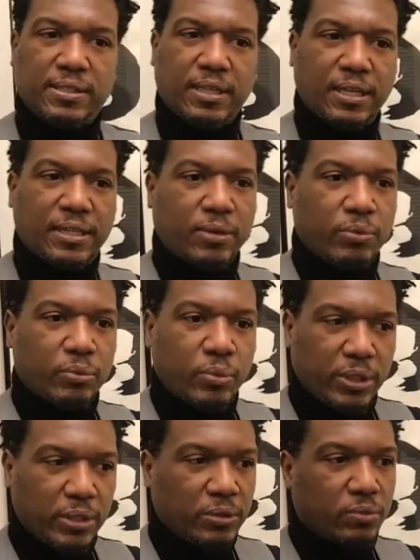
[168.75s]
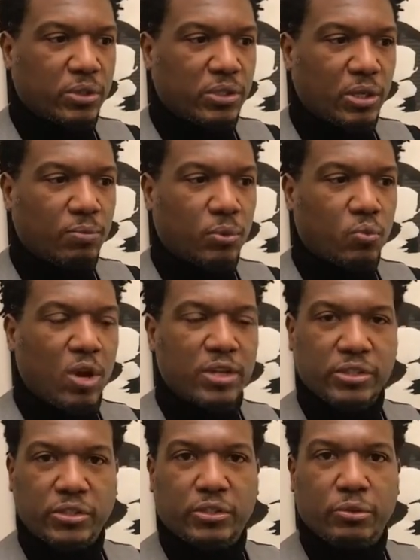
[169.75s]
kind of like when someone
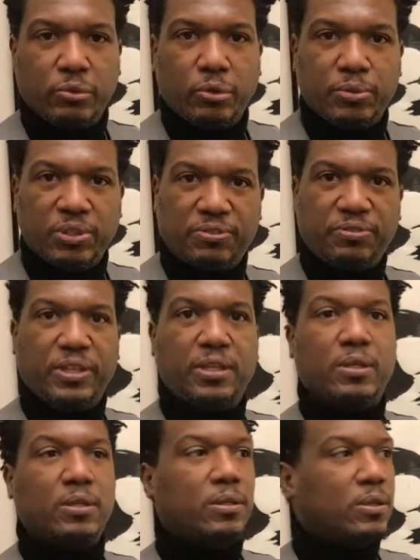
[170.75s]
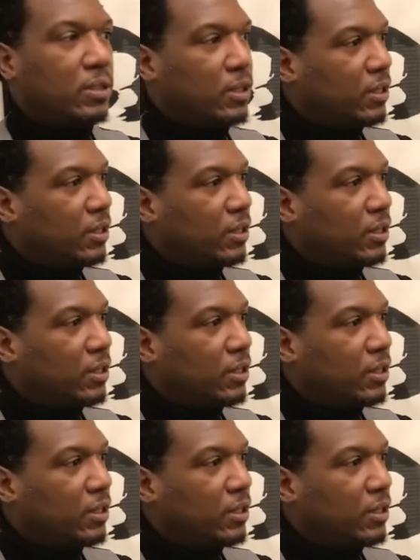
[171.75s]
walks into the room to feel